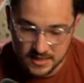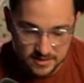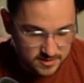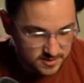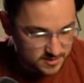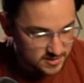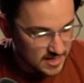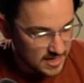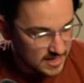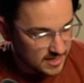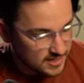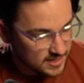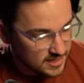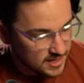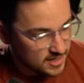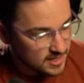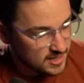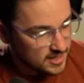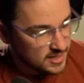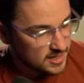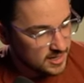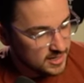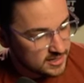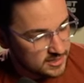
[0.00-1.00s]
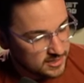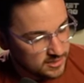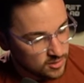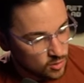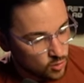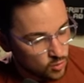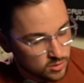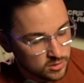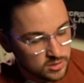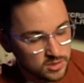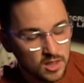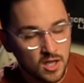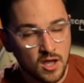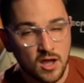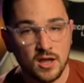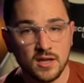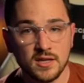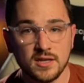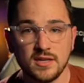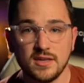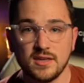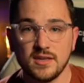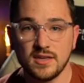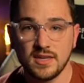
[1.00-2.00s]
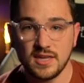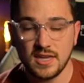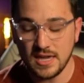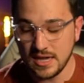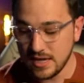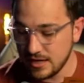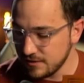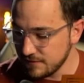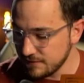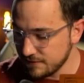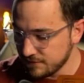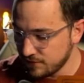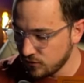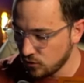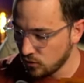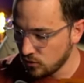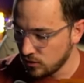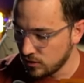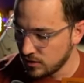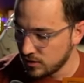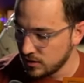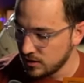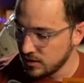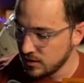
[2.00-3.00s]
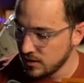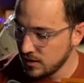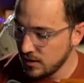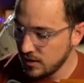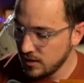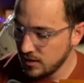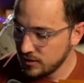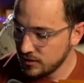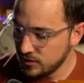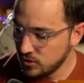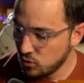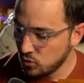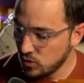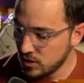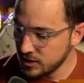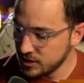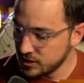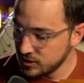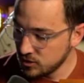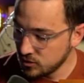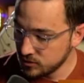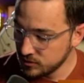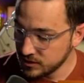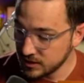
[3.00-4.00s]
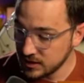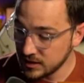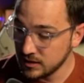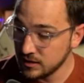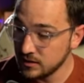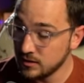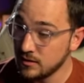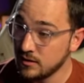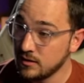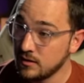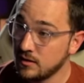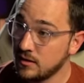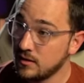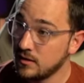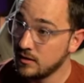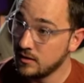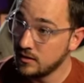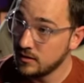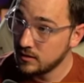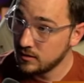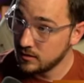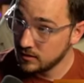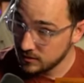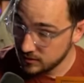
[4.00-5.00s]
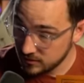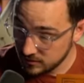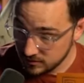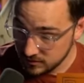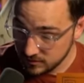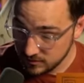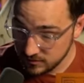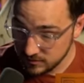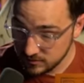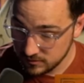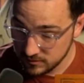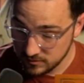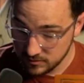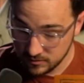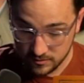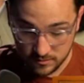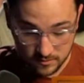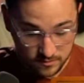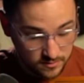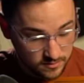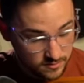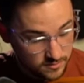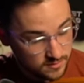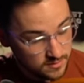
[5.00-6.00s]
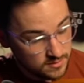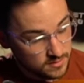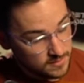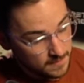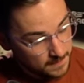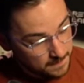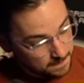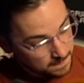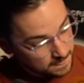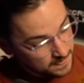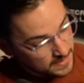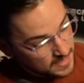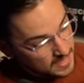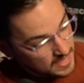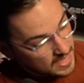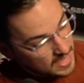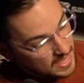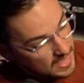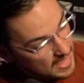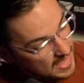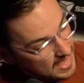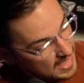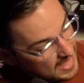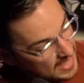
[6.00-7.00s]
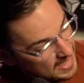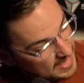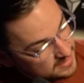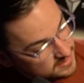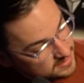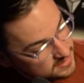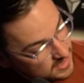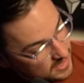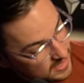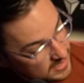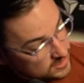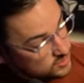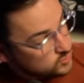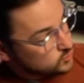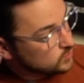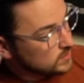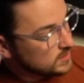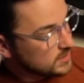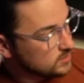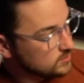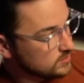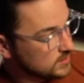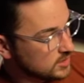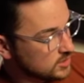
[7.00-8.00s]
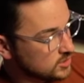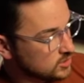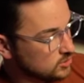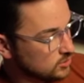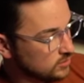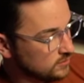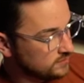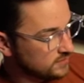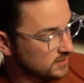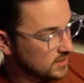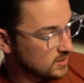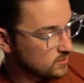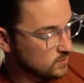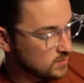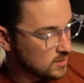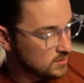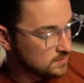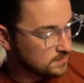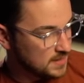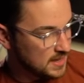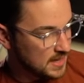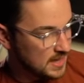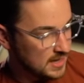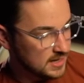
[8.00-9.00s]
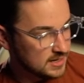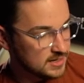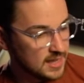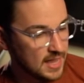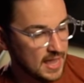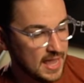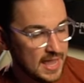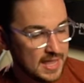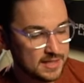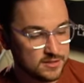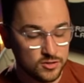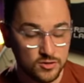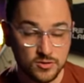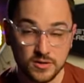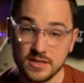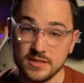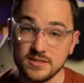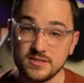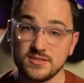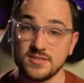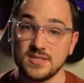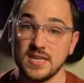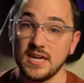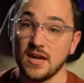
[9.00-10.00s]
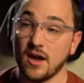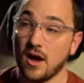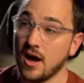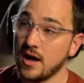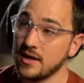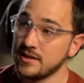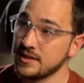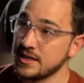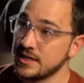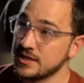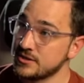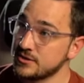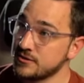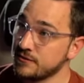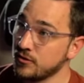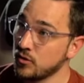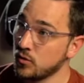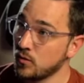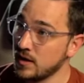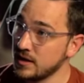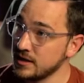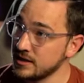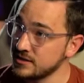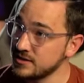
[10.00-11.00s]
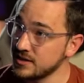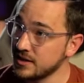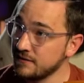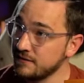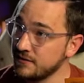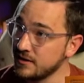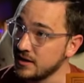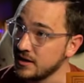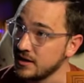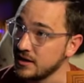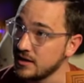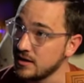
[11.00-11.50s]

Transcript: It's like a, a Orlog kit for the one and only Assassin's Creed Valhalla. And uh, it's really, really cool, very well made. And you can see on this, for one, it's like a very